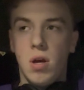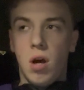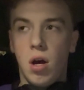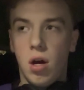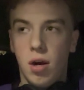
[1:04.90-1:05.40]

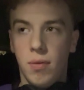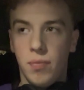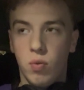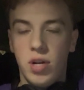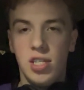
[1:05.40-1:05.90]

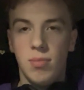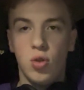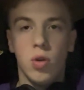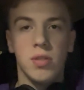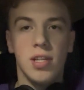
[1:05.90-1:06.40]
The reason I'm
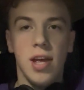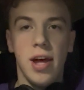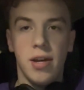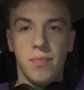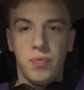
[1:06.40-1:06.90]
doing them
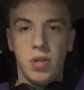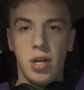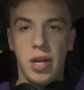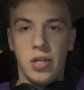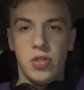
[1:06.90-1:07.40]
today
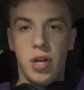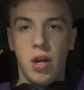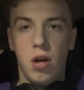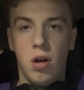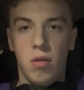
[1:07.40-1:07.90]
instead
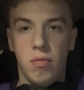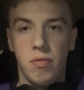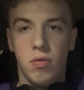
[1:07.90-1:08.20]
of